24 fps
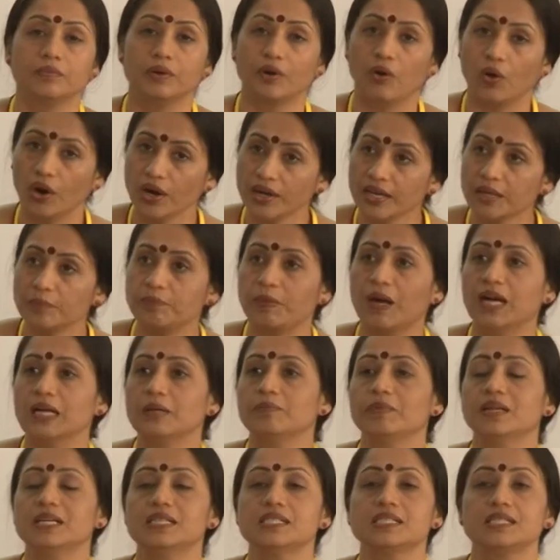All
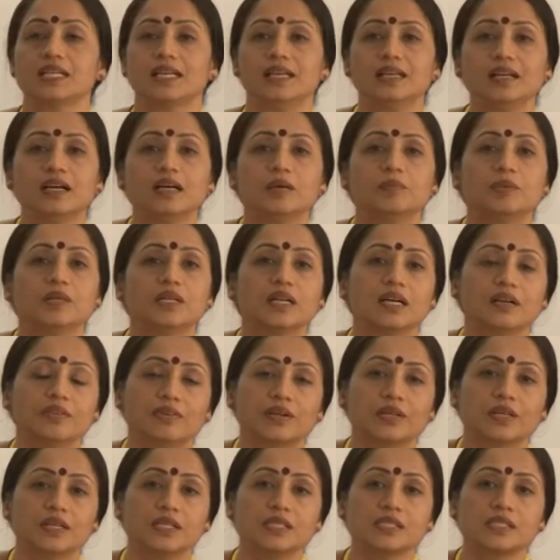departments in urban
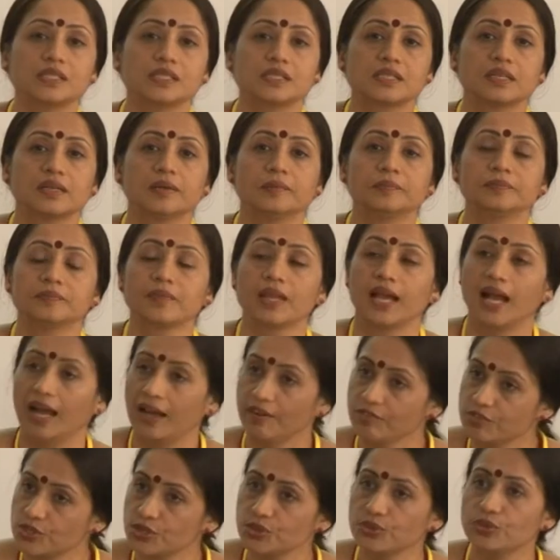governance
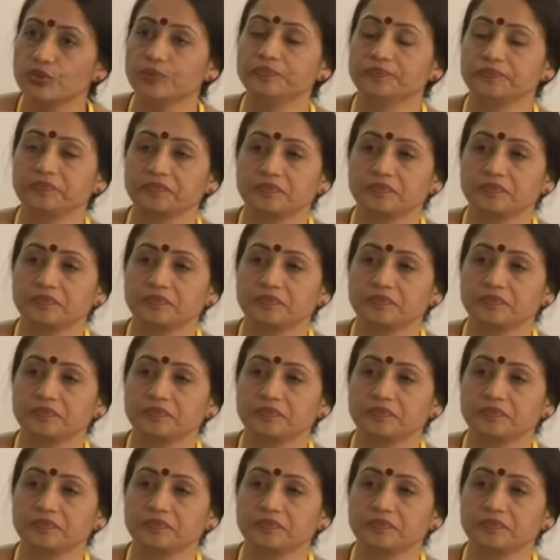have to